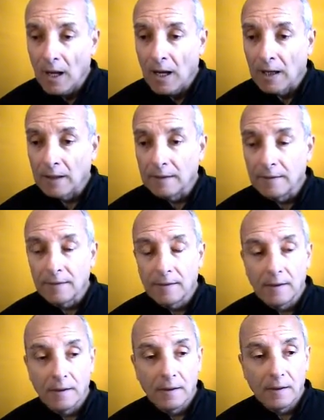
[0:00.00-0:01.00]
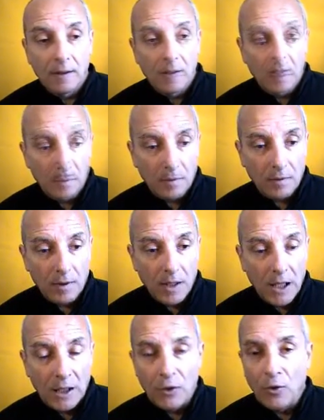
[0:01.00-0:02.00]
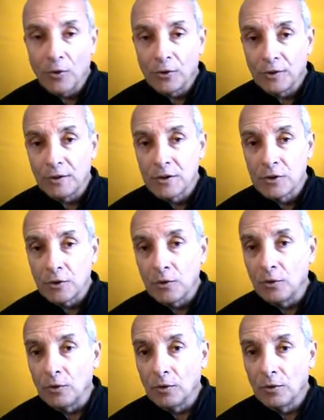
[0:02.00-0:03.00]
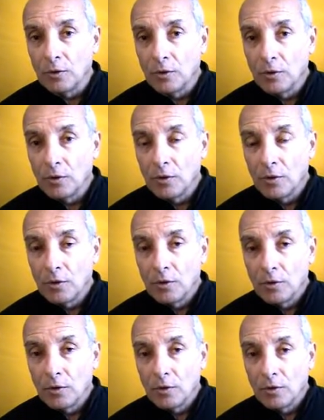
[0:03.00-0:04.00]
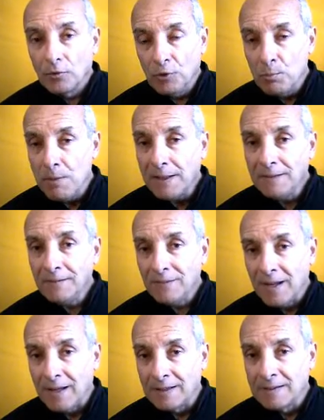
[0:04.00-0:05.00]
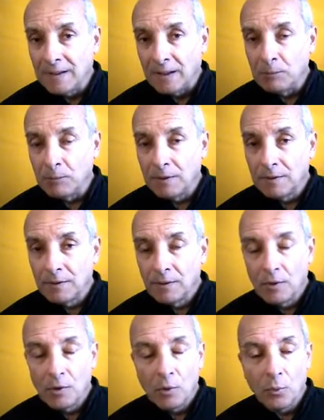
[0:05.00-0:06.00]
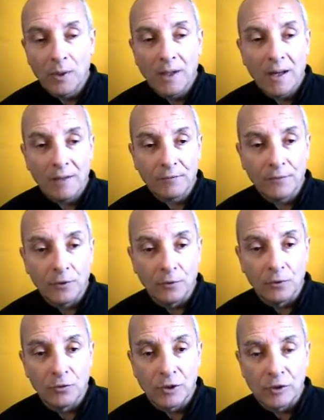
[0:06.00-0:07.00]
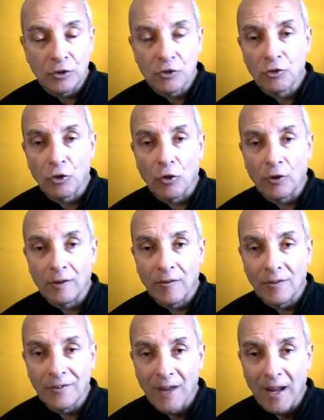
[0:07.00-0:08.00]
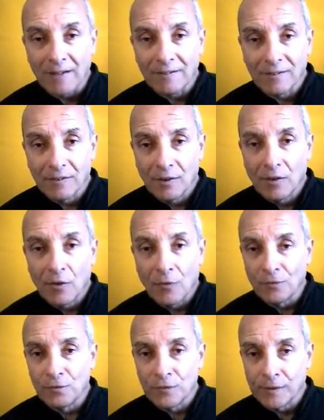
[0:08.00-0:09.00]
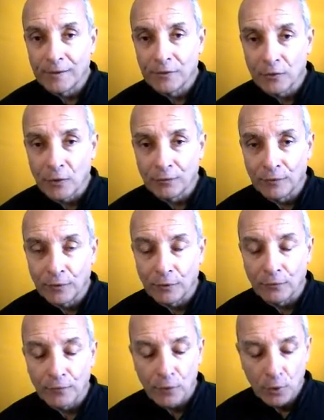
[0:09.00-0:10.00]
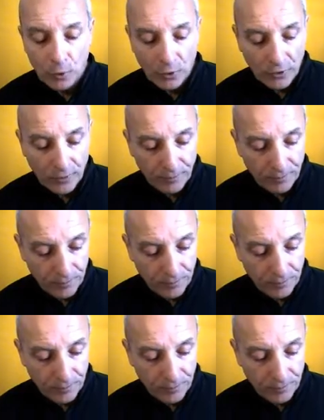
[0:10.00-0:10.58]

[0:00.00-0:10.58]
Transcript: And in order to remain in that attainment, we have to destroy the net of philosophical views.